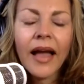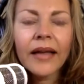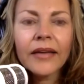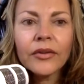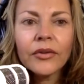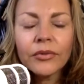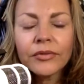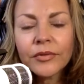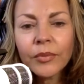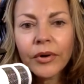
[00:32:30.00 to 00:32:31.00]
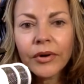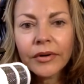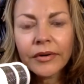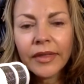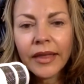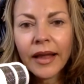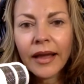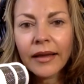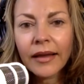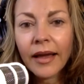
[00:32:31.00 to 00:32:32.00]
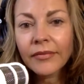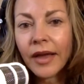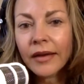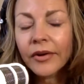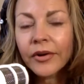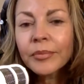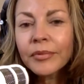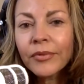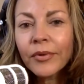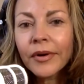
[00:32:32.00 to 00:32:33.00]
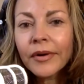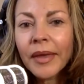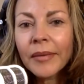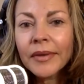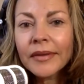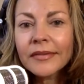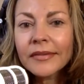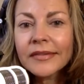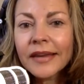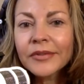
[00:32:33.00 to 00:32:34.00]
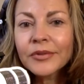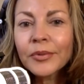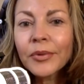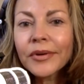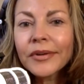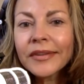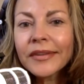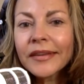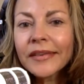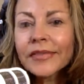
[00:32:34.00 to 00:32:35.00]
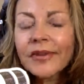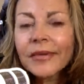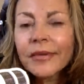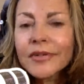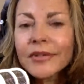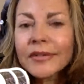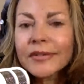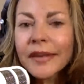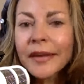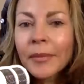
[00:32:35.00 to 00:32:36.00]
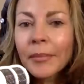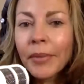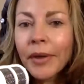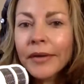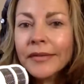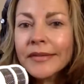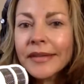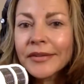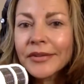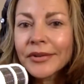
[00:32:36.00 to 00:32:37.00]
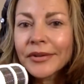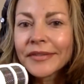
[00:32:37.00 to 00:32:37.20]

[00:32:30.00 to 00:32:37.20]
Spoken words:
And you used a word that I've not heard before, and maybe it's a standard word in the industry, which is Budtender.